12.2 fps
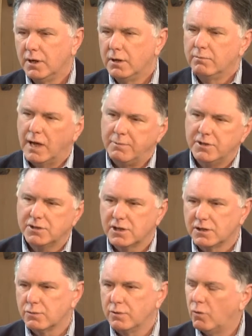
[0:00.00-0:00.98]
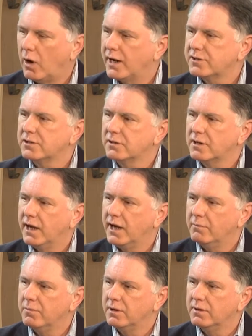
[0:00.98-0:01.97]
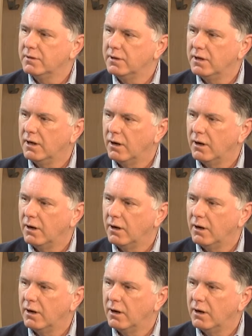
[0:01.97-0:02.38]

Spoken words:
maybe since when Watson came, but you know,